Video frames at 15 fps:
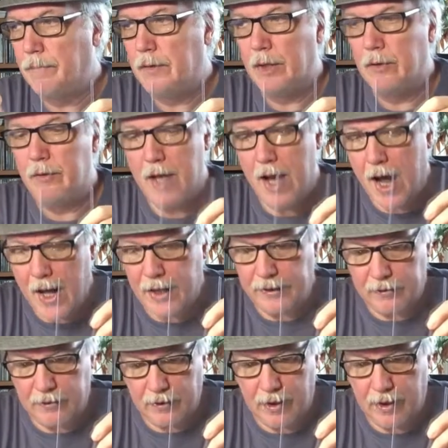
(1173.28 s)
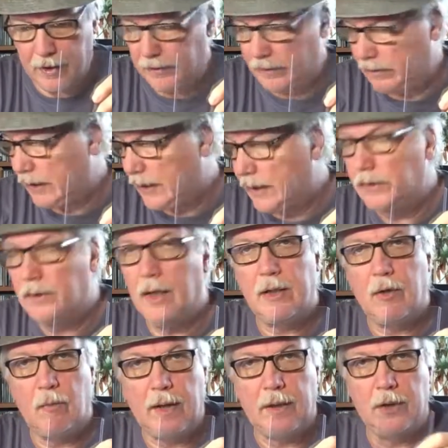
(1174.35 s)
They're not thin like
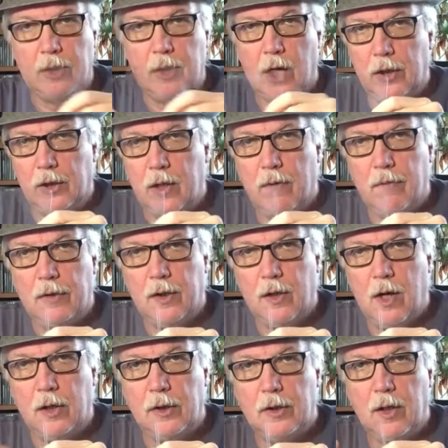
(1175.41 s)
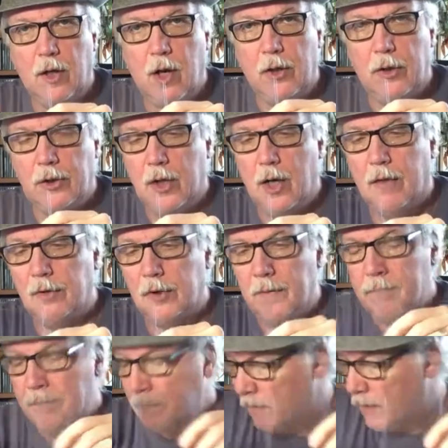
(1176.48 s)
a regular card cover. They're harder cover.
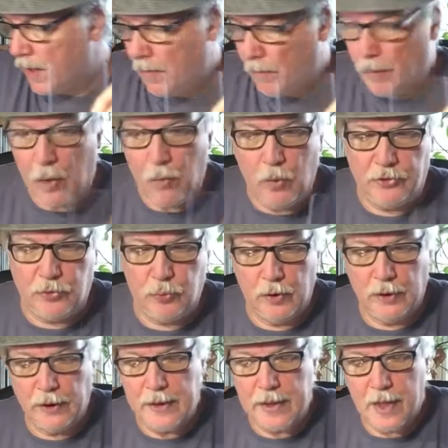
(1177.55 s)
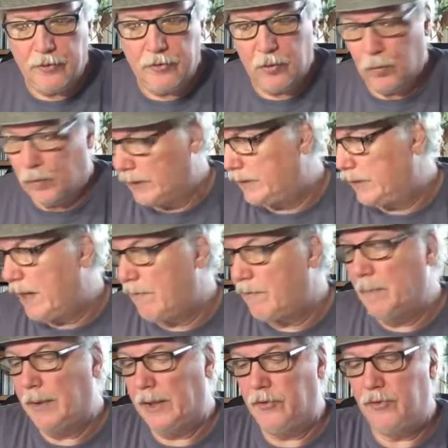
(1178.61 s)
But what's really nice, and what
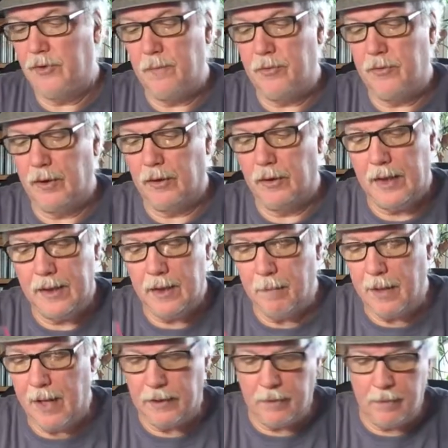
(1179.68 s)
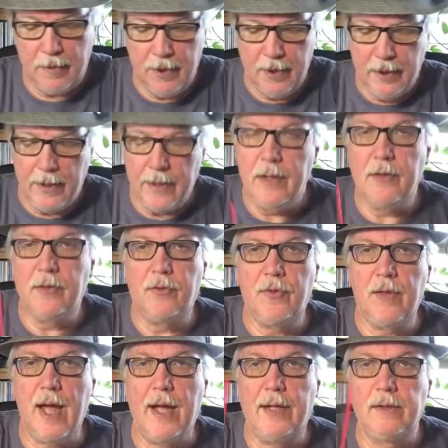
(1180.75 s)
everybody seems to like about them, is
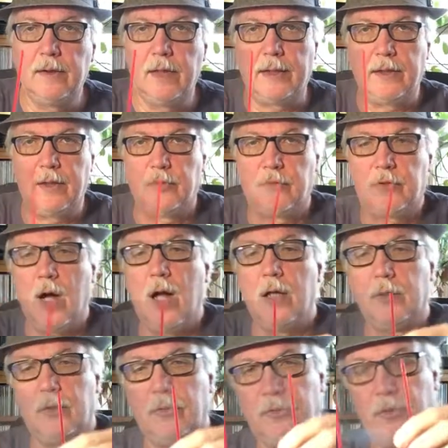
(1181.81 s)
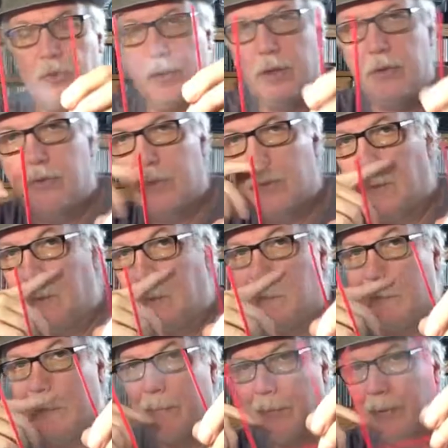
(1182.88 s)
that there's colors. So here's a good
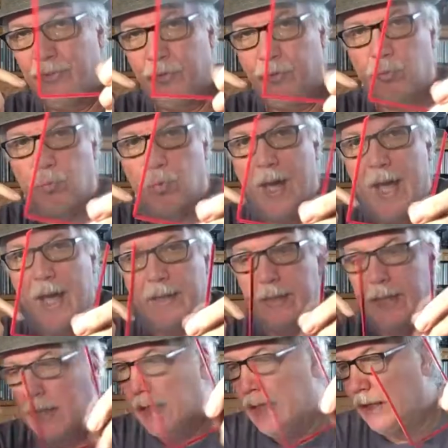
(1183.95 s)
example. This is red.